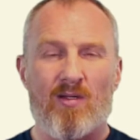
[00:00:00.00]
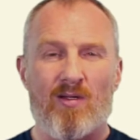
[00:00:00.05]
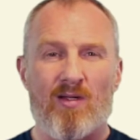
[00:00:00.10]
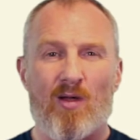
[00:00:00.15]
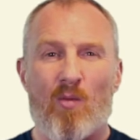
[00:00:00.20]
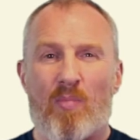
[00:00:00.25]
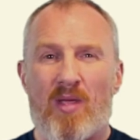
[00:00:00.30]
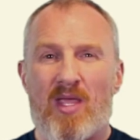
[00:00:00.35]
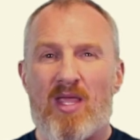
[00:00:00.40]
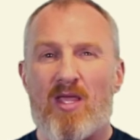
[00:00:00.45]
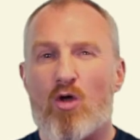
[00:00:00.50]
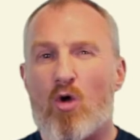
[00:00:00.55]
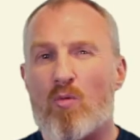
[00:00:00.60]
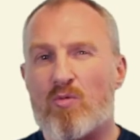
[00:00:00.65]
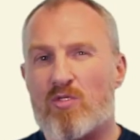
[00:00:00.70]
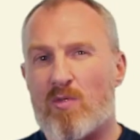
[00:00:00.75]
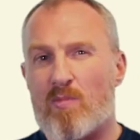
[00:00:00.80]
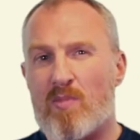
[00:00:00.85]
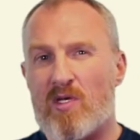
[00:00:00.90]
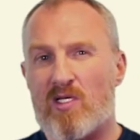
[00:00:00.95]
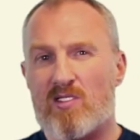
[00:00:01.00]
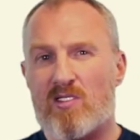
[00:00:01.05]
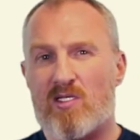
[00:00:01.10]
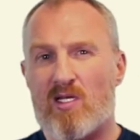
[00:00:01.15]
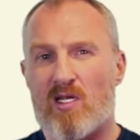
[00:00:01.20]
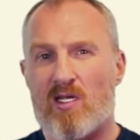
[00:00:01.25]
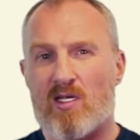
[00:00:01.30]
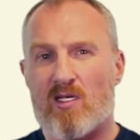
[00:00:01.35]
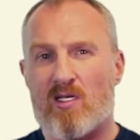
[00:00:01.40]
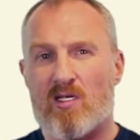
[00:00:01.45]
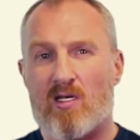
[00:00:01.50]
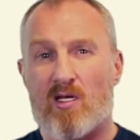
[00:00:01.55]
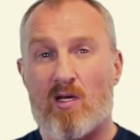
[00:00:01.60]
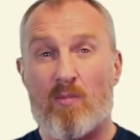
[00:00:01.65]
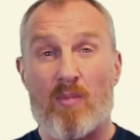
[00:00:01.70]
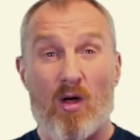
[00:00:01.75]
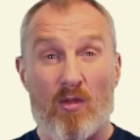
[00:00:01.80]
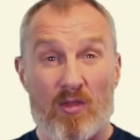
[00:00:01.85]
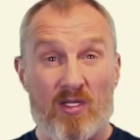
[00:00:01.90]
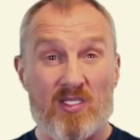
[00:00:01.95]
Now, being optimistic
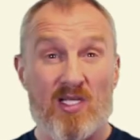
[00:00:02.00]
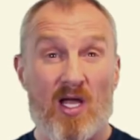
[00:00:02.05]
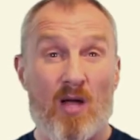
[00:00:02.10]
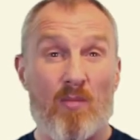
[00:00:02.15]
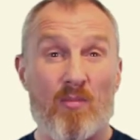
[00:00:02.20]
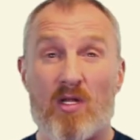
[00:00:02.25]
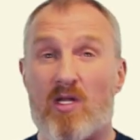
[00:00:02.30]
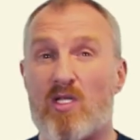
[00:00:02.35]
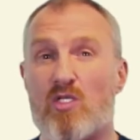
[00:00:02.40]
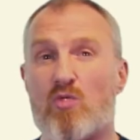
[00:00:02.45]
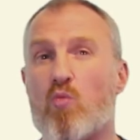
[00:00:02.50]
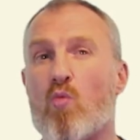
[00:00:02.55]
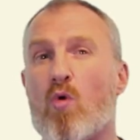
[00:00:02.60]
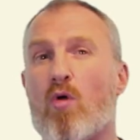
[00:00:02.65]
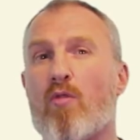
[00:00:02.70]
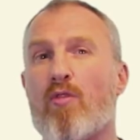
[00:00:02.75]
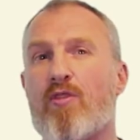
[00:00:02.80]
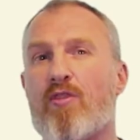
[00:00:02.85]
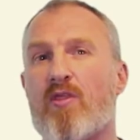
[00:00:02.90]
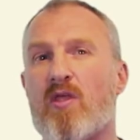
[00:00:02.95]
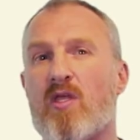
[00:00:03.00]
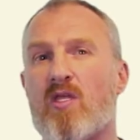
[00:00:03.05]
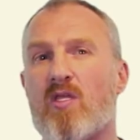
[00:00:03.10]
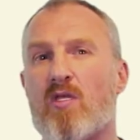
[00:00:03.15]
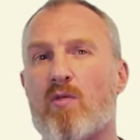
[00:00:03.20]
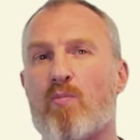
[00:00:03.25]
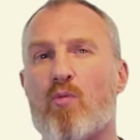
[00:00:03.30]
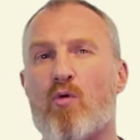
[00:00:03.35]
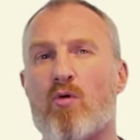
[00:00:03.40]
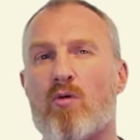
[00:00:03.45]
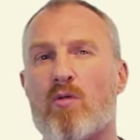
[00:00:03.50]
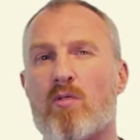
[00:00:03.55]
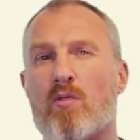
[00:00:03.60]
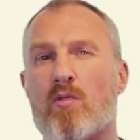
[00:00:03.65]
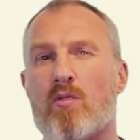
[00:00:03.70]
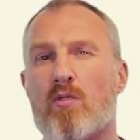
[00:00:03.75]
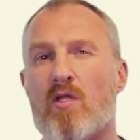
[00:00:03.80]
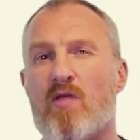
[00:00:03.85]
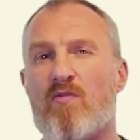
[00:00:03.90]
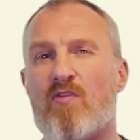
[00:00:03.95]
about this happening is one thing, but
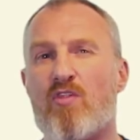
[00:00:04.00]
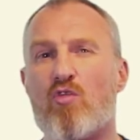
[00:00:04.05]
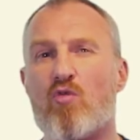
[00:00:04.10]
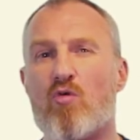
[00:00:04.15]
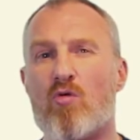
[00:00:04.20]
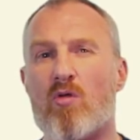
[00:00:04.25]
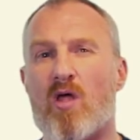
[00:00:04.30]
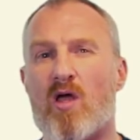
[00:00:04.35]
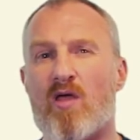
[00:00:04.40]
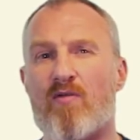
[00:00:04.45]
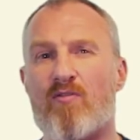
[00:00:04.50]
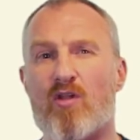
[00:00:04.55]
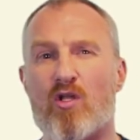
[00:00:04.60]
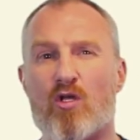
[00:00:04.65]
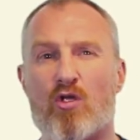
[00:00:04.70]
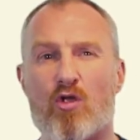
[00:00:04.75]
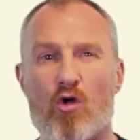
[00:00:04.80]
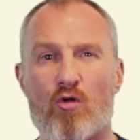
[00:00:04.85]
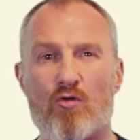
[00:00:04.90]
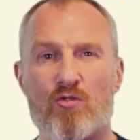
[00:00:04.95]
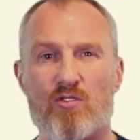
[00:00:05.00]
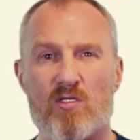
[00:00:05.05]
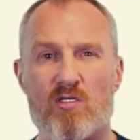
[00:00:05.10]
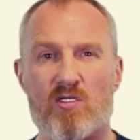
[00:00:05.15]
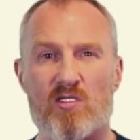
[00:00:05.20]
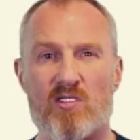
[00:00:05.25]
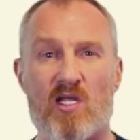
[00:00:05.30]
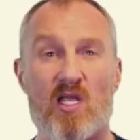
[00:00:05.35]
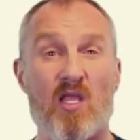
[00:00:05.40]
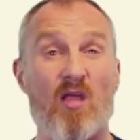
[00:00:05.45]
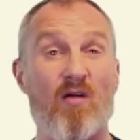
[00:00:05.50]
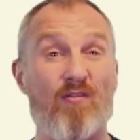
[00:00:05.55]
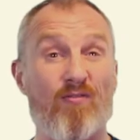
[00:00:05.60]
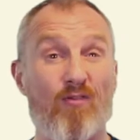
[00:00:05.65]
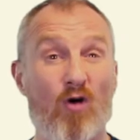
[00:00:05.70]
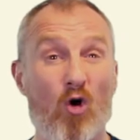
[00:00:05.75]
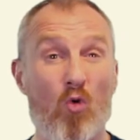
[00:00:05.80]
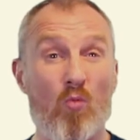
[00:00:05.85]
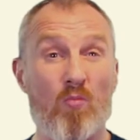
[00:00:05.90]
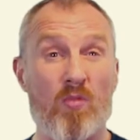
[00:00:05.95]
living your life in a constant state of
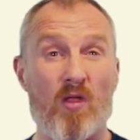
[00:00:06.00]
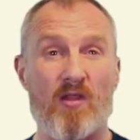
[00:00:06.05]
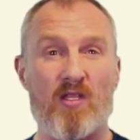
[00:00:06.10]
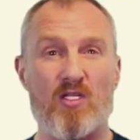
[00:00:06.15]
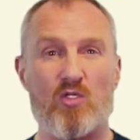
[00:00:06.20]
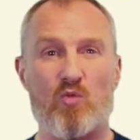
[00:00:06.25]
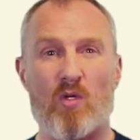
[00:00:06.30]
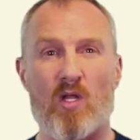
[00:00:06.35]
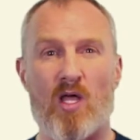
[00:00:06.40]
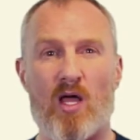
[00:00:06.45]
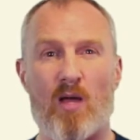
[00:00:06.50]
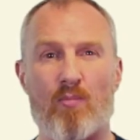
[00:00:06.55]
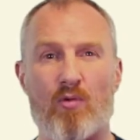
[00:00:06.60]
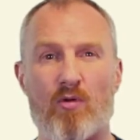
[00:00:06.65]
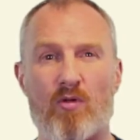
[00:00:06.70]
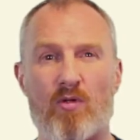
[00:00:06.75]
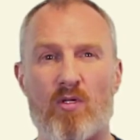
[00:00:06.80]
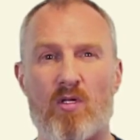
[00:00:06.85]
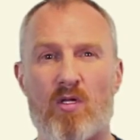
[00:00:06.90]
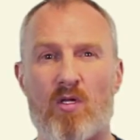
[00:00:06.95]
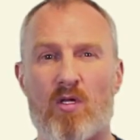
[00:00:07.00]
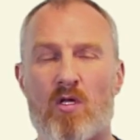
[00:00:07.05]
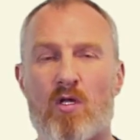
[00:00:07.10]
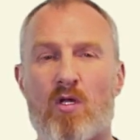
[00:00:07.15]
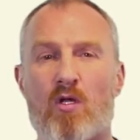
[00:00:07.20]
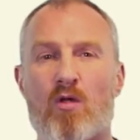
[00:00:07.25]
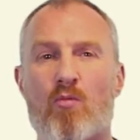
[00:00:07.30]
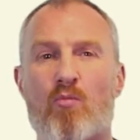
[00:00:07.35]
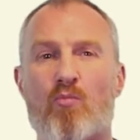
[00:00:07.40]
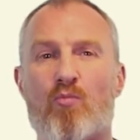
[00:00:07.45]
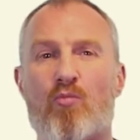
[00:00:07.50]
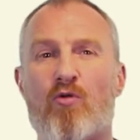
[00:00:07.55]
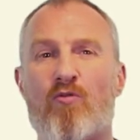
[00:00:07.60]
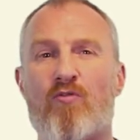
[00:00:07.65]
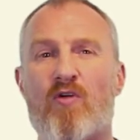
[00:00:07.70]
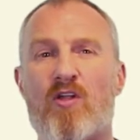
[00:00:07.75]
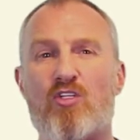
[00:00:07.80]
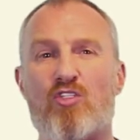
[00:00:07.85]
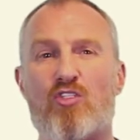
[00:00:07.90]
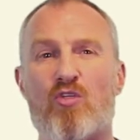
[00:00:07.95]
hope that this will happen
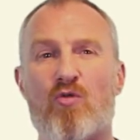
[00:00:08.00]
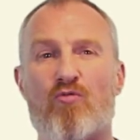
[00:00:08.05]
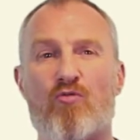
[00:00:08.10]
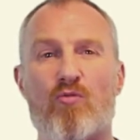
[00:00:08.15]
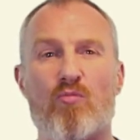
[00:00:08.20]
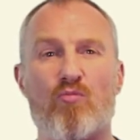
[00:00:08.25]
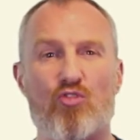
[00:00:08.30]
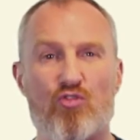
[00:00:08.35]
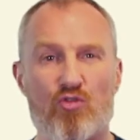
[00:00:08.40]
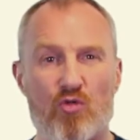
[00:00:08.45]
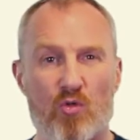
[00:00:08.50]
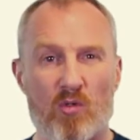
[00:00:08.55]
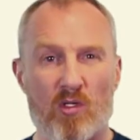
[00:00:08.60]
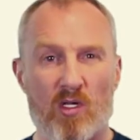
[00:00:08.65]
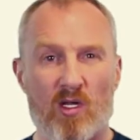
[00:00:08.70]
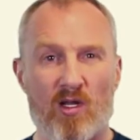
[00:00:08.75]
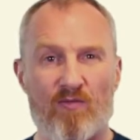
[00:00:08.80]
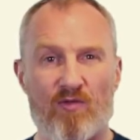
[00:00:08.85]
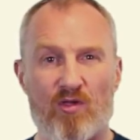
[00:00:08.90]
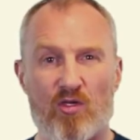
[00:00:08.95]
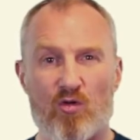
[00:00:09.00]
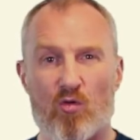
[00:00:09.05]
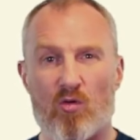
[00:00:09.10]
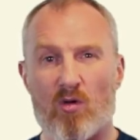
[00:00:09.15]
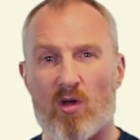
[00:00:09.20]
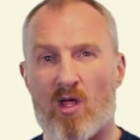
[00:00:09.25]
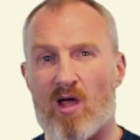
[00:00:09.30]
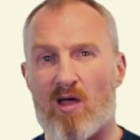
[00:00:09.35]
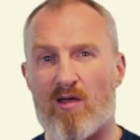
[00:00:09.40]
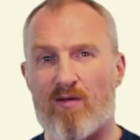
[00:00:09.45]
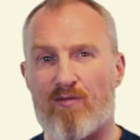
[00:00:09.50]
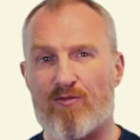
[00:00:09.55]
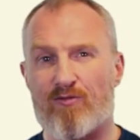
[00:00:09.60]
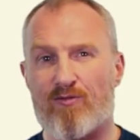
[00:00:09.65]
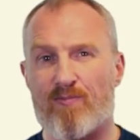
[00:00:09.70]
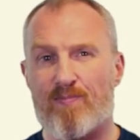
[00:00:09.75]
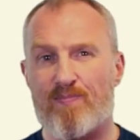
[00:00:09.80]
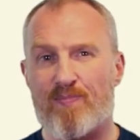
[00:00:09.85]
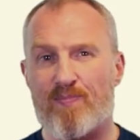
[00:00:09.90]
prevents you from truly living your life.